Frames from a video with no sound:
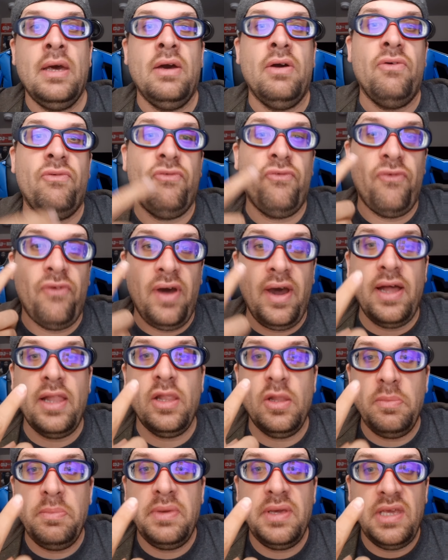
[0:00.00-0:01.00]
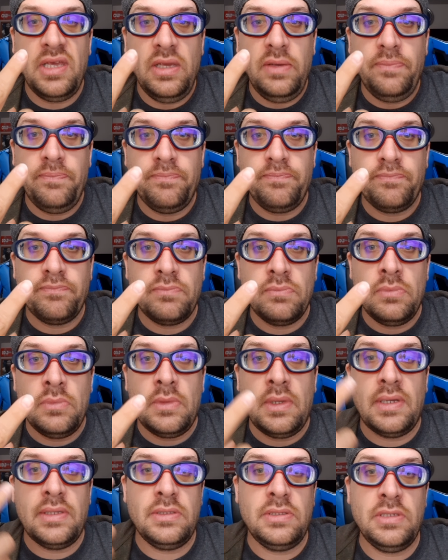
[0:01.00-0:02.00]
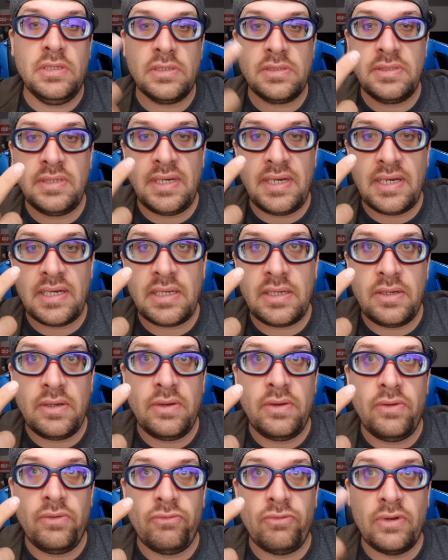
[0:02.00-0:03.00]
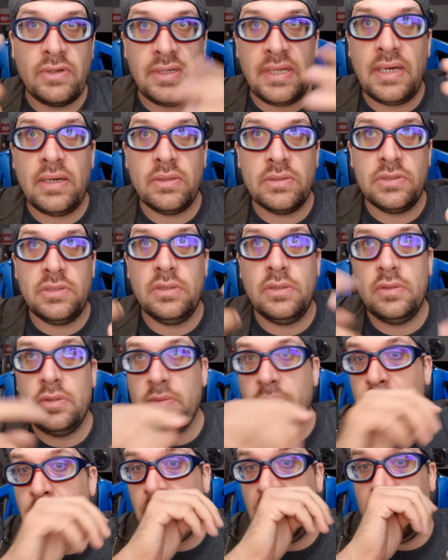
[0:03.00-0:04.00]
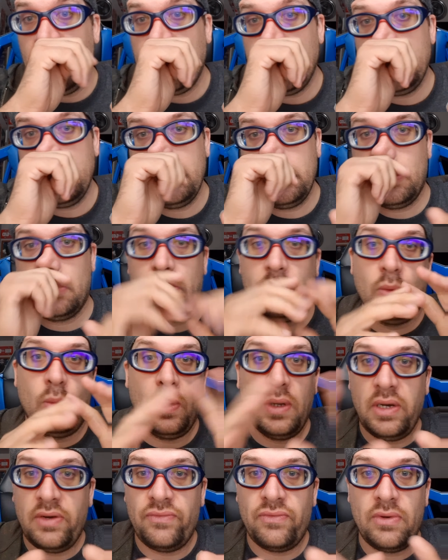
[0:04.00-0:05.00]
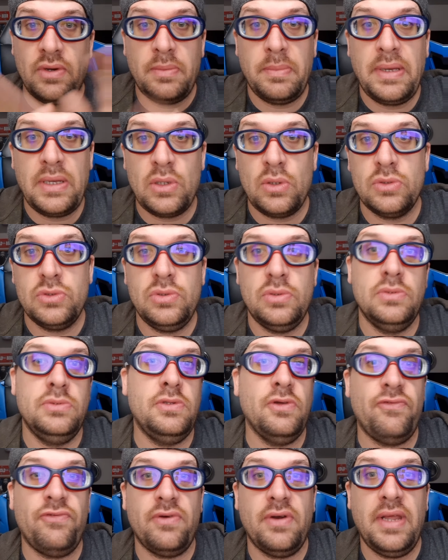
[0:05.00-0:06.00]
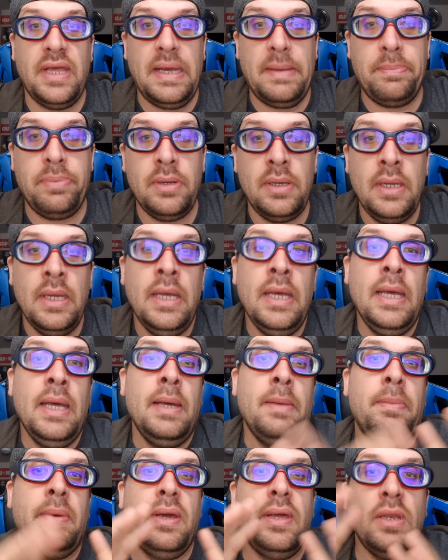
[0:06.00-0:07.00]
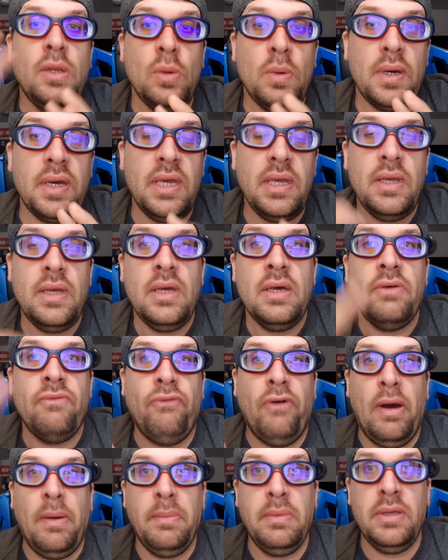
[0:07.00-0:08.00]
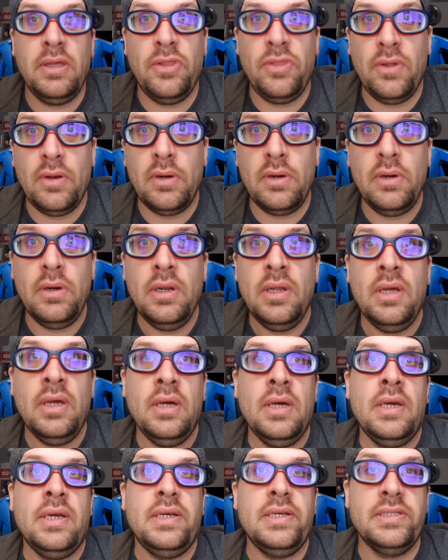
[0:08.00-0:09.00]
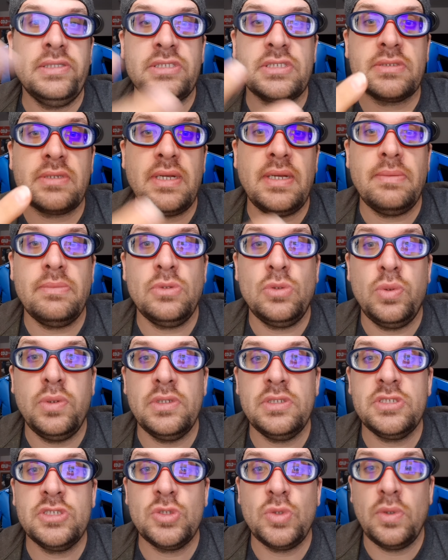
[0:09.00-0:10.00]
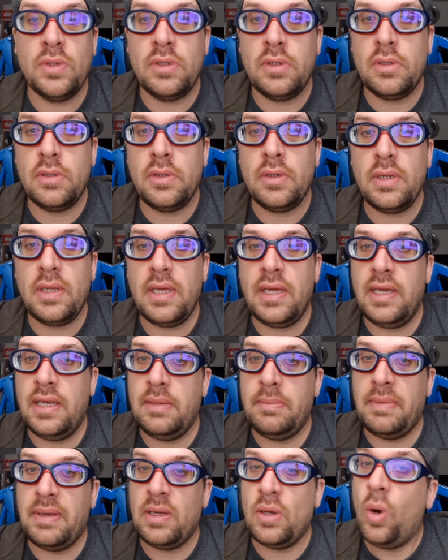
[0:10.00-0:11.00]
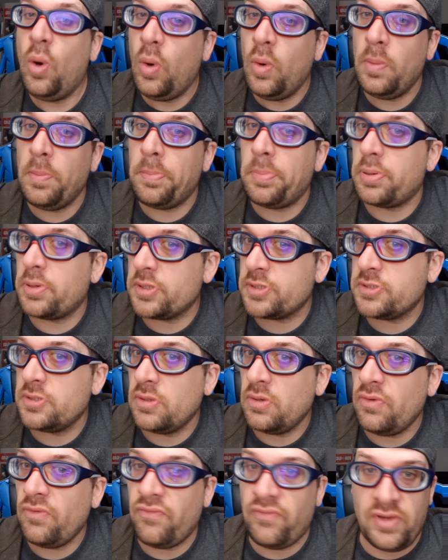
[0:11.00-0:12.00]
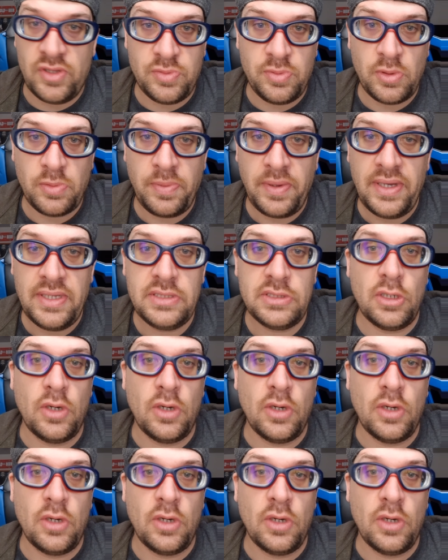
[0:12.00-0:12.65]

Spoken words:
Follow me on TikTok right now until it bans or whatever. I might go to a different app. But anyway, follow me up there. Instagram, Twitch, Twitter, and my own personal Facebook page.